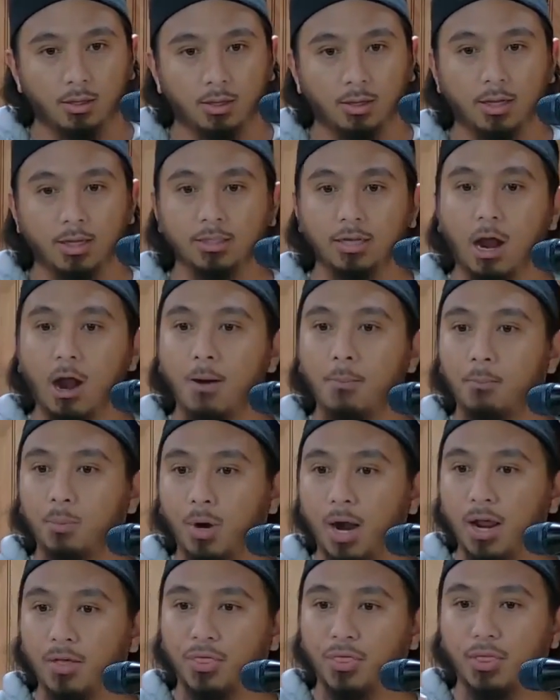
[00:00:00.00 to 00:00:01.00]
Because our
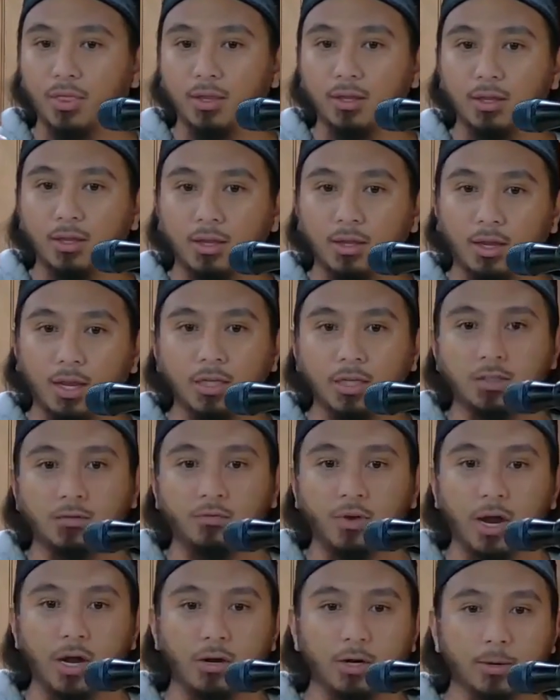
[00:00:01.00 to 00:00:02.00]
breath is
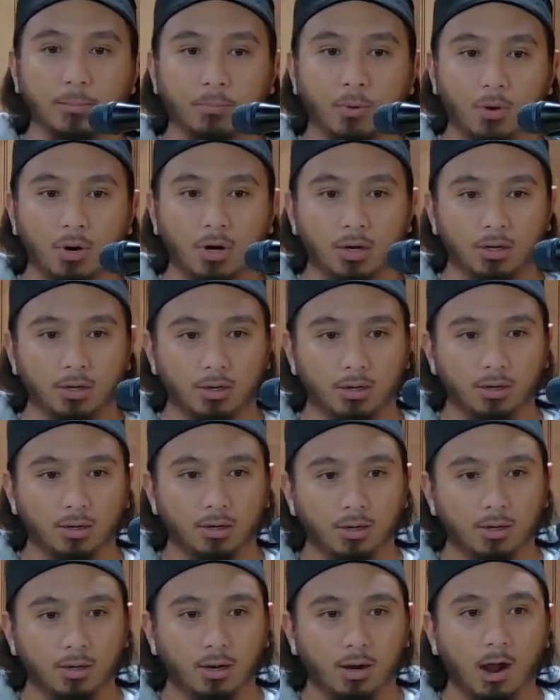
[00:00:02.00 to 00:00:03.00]
very important.
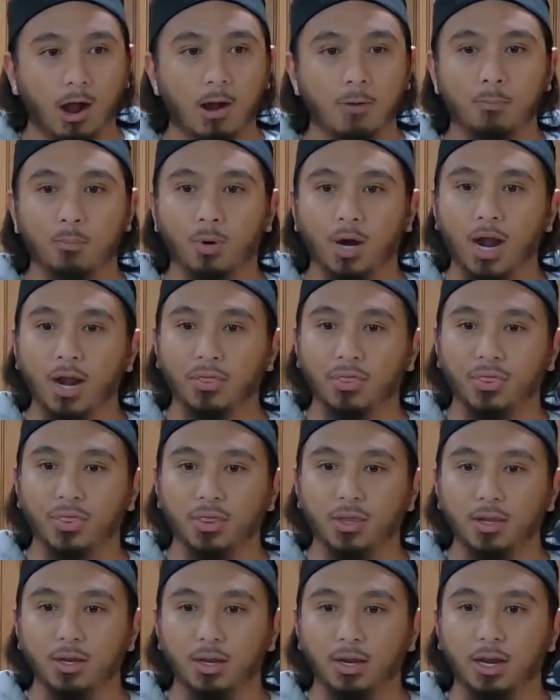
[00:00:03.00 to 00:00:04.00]
Our
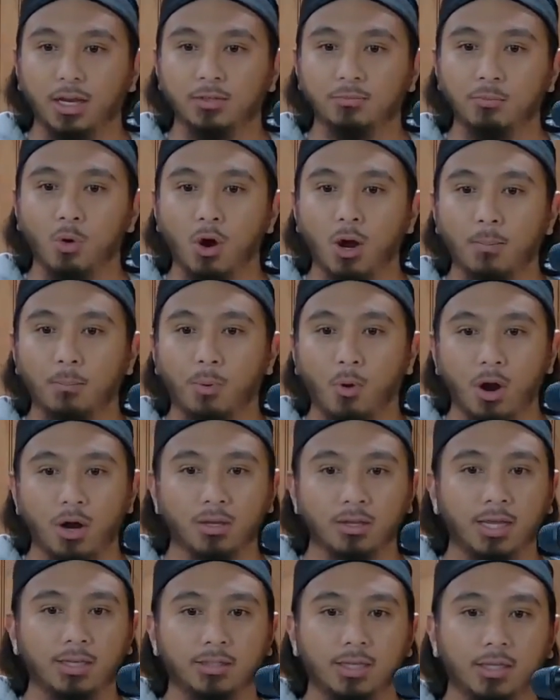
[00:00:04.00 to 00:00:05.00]
breath is more
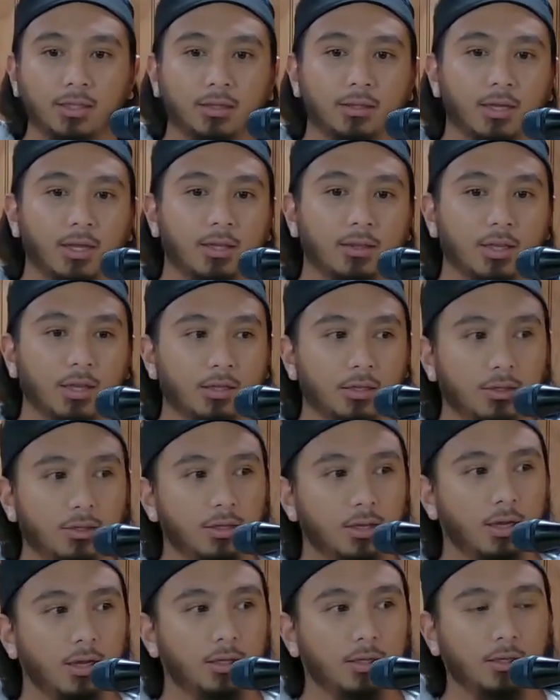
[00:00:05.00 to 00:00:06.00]
important than the, the, the,
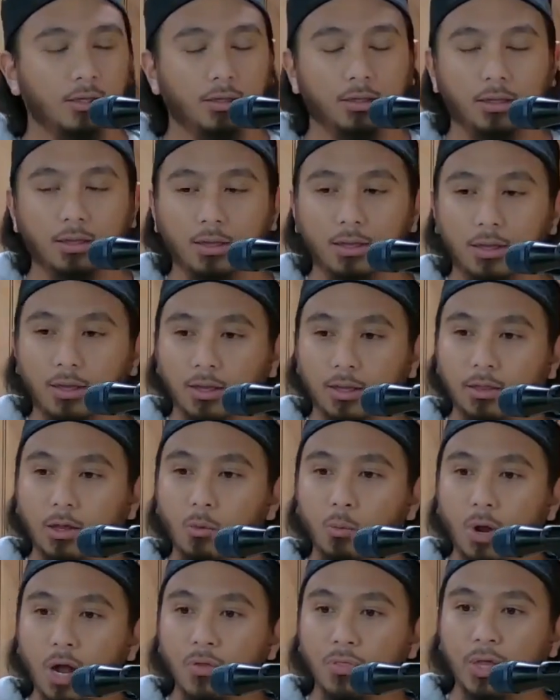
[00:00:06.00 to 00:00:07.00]
the,
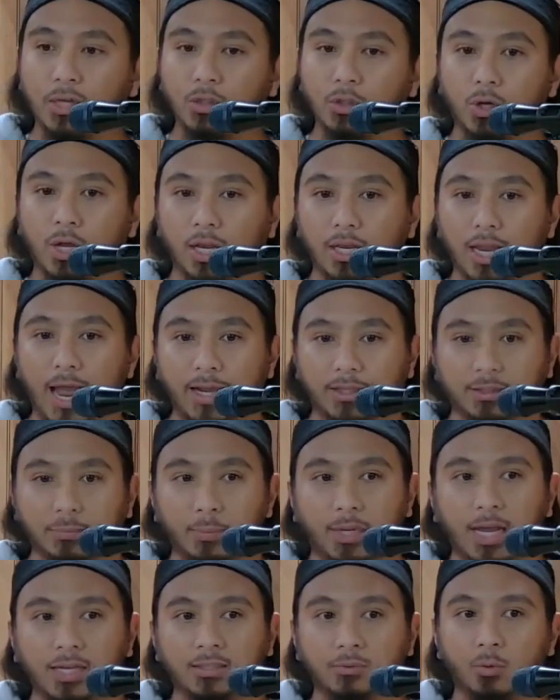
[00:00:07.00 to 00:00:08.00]
the wealth that you collect,
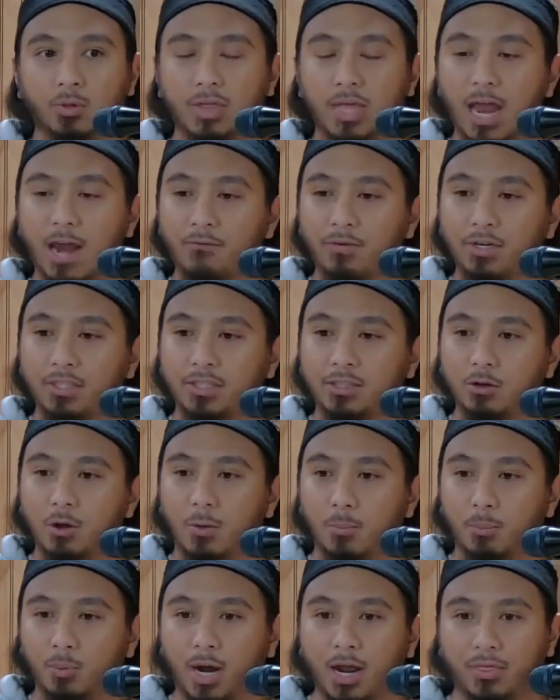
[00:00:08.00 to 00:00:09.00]
because with every
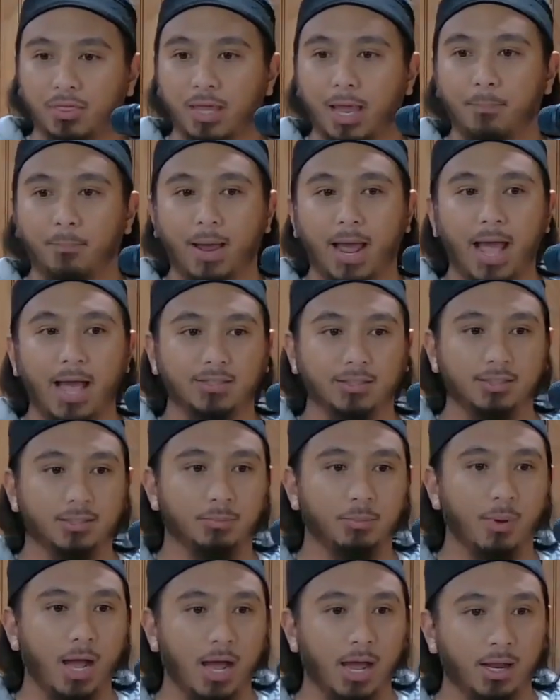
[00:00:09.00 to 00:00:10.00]
single breath that passes
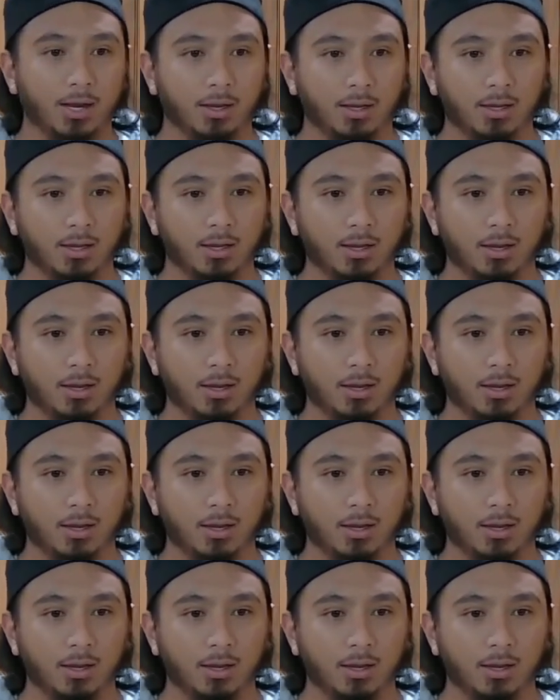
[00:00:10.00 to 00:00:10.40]
by,